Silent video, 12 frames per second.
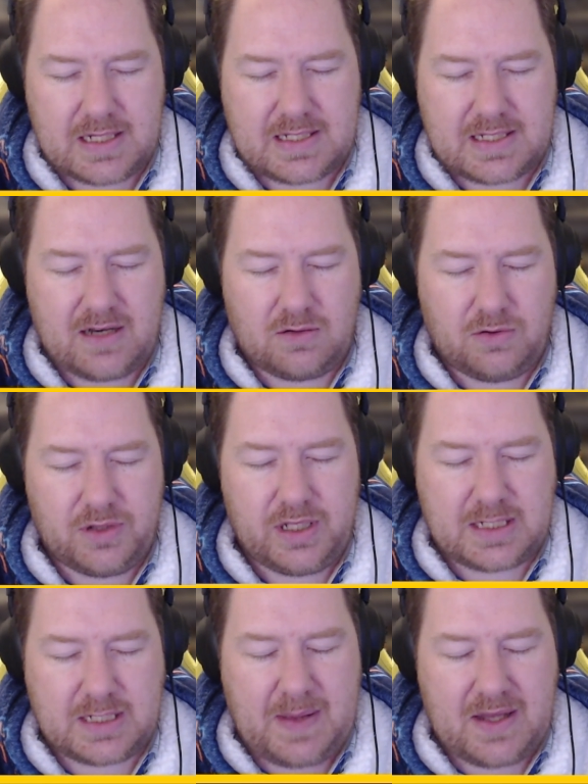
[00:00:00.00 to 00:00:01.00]
stand or
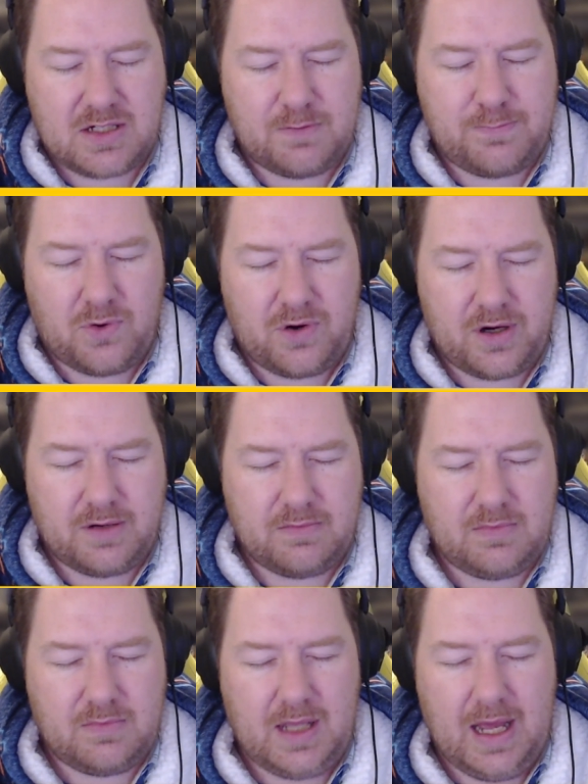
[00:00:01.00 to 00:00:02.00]
the expansion for it,
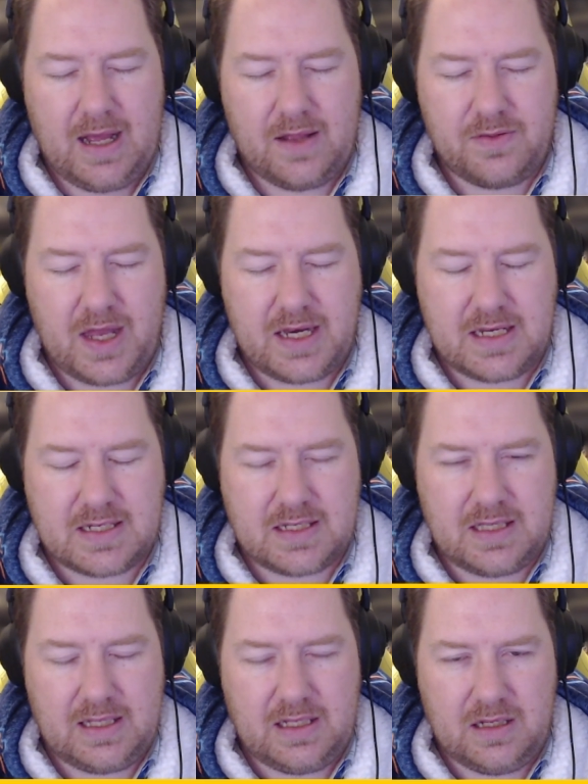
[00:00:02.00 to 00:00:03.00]
that is
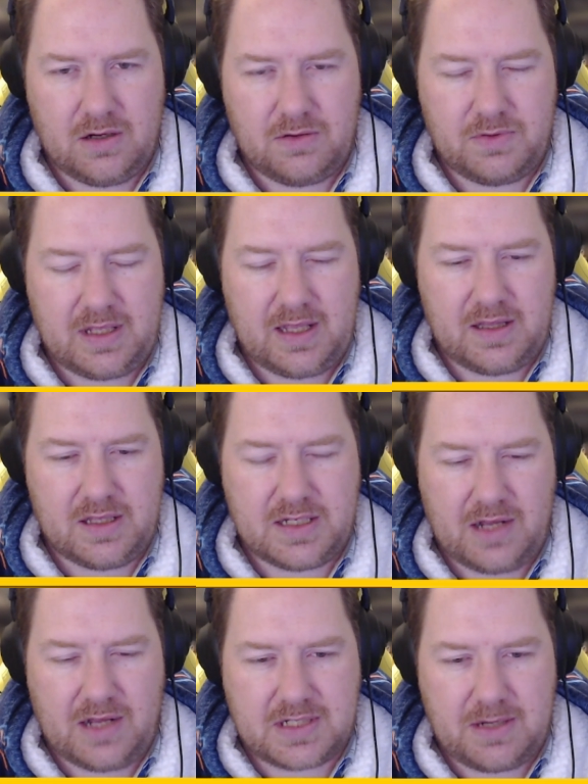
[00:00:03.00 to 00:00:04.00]
the
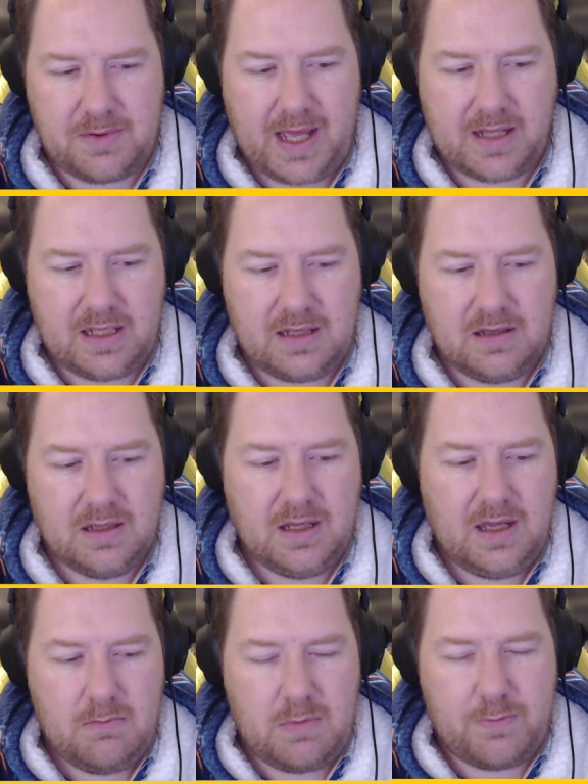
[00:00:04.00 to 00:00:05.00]
DLC with Ellie
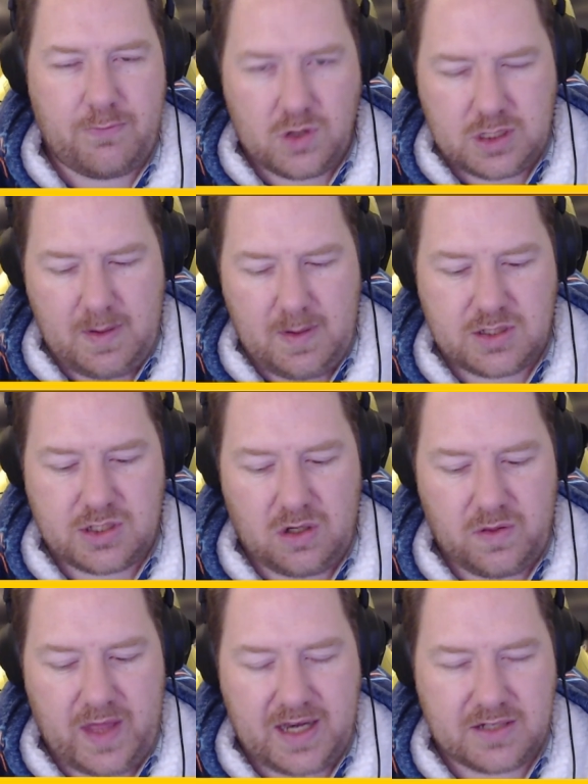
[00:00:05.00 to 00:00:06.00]
before she meets
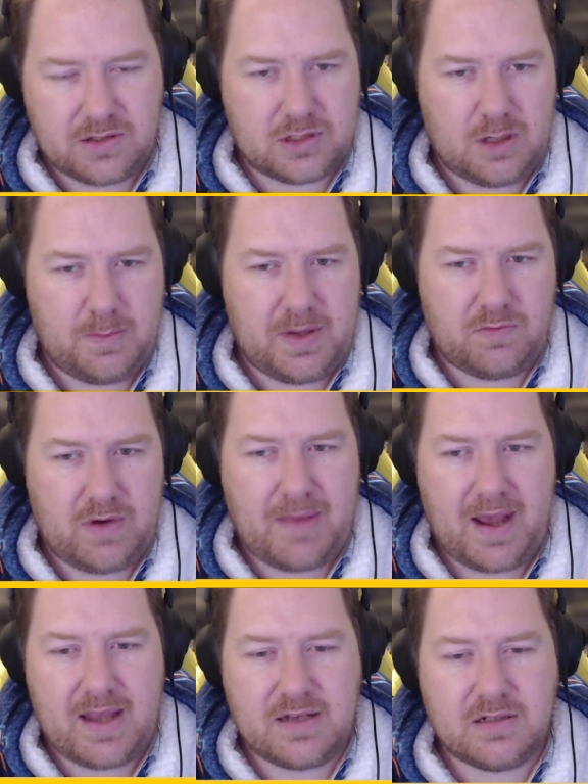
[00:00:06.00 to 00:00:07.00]
Joel, that is also being
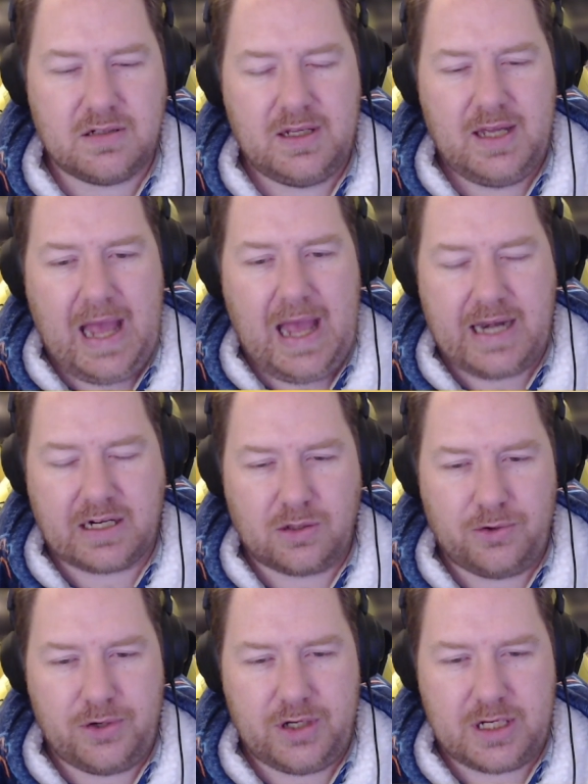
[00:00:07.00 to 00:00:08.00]
remade and
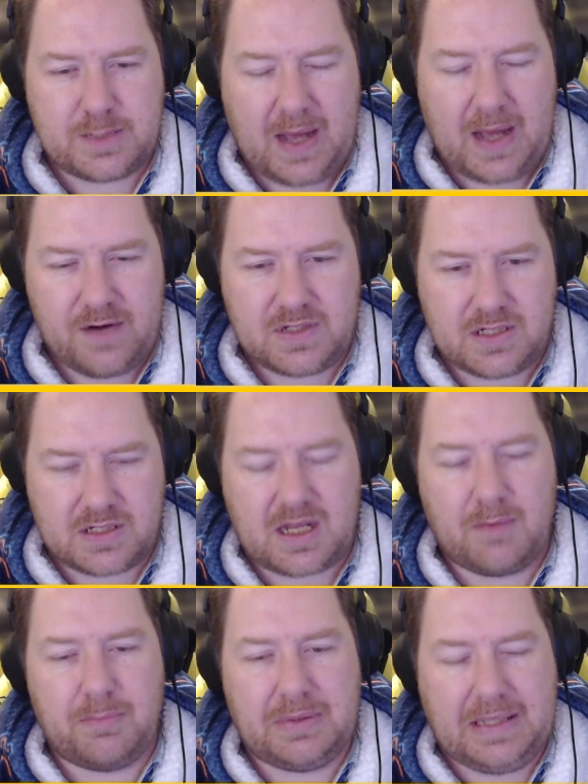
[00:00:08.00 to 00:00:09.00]
included as part of it, so
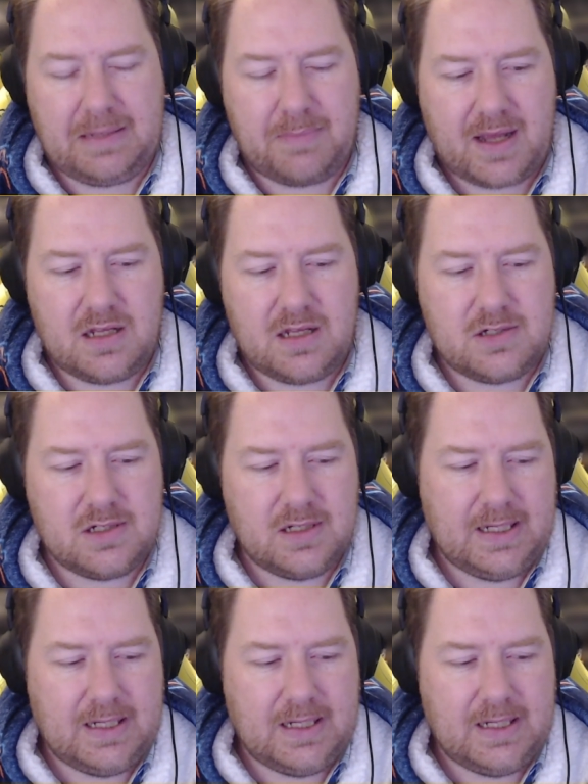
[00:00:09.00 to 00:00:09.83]
it's a complete package.